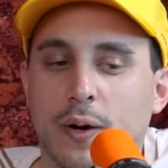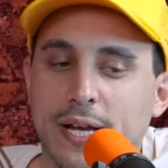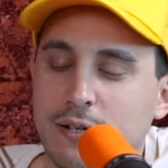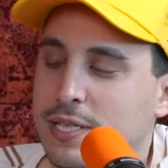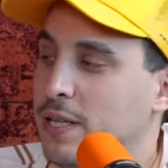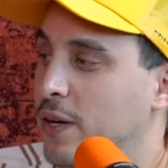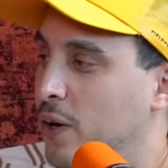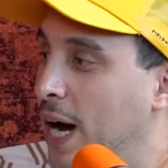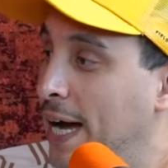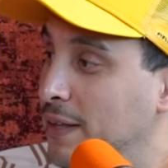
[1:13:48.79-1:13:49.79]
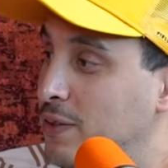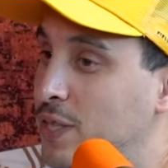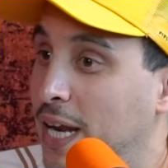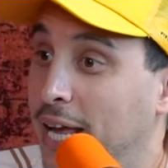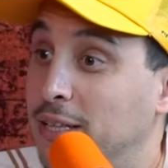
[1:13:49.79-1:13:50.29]
No, here's the deal.
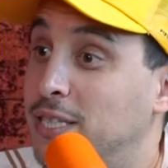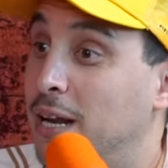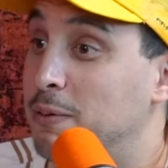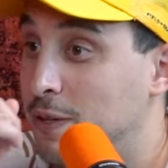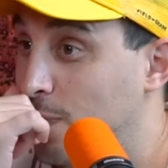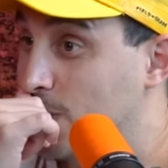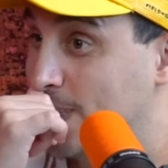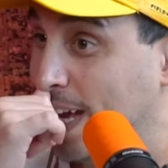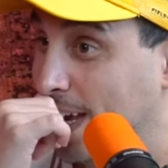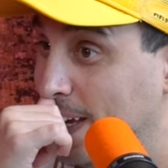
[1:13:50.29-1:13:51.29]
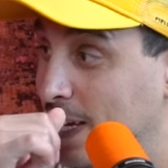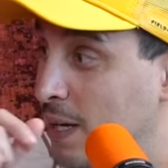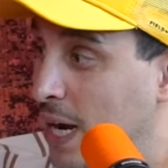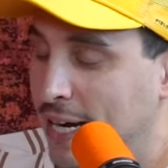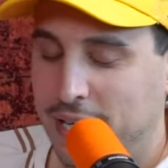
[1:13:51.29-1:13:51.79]
Today was the first day.
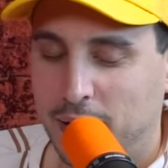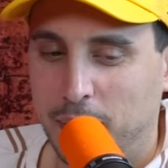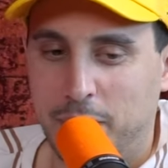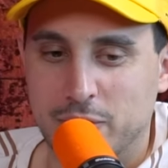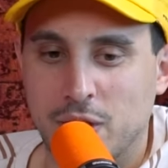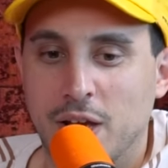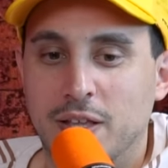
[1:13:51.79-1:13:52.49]
I didn't cut my balls.